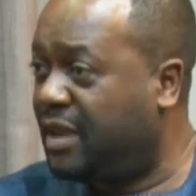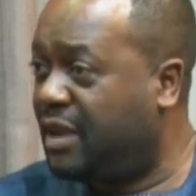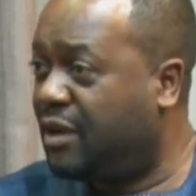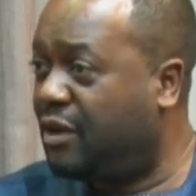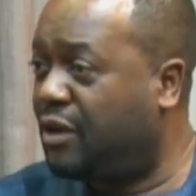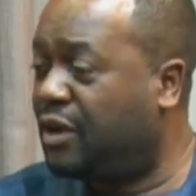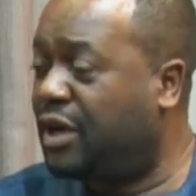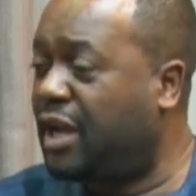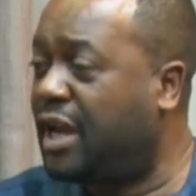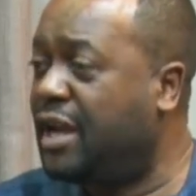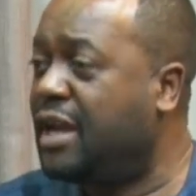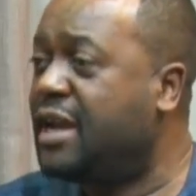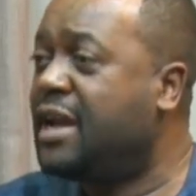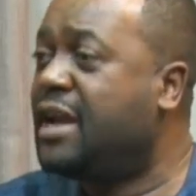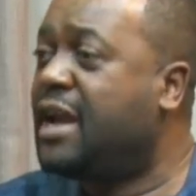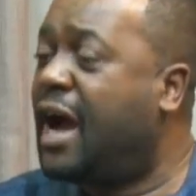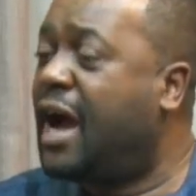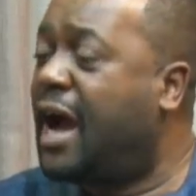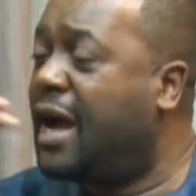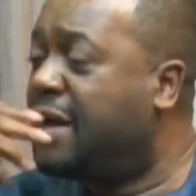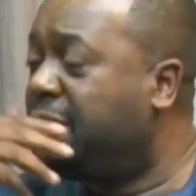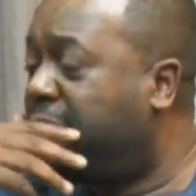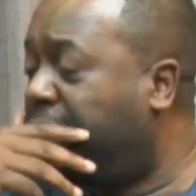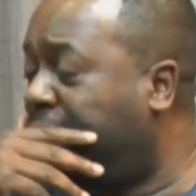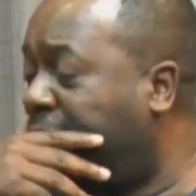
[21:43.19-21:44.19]
Okay,
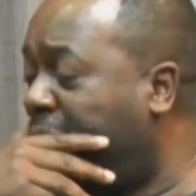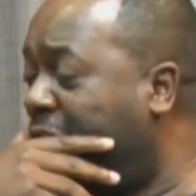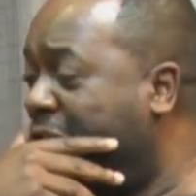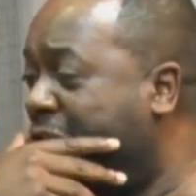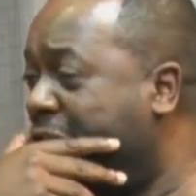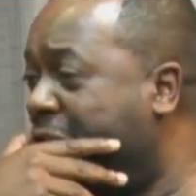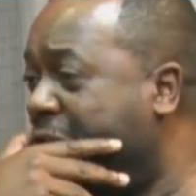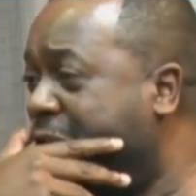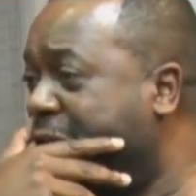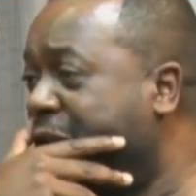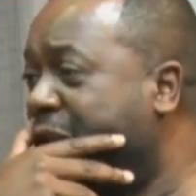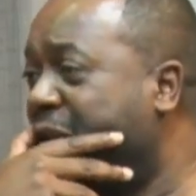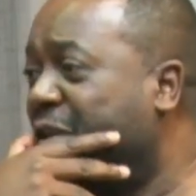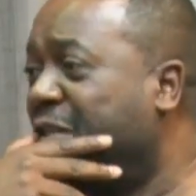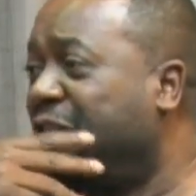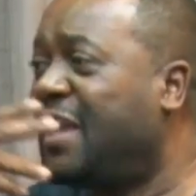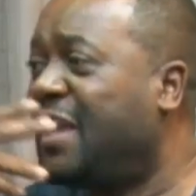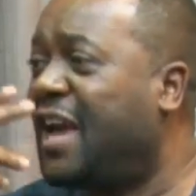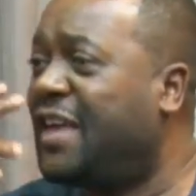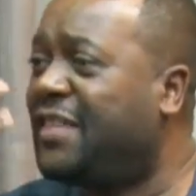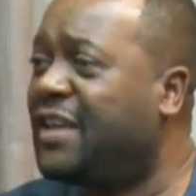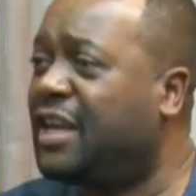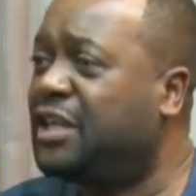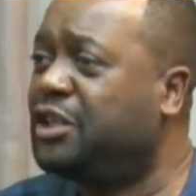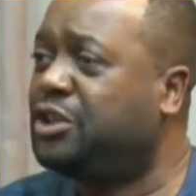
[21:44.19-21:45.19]
and finally, the
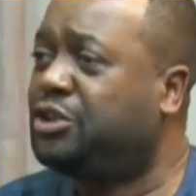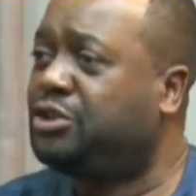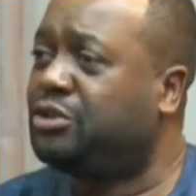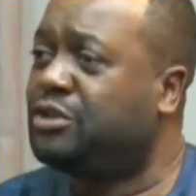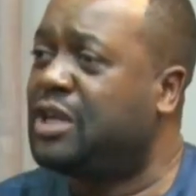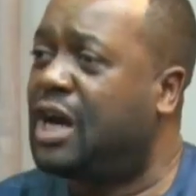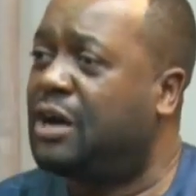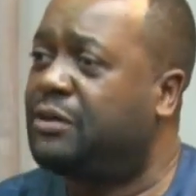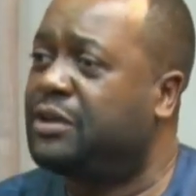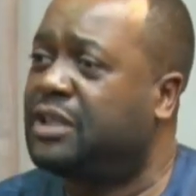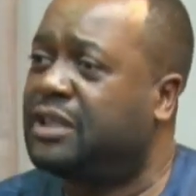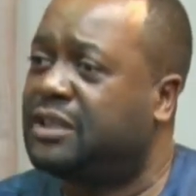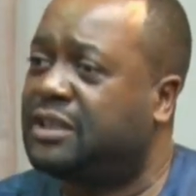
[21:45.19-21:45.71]
other issue now is,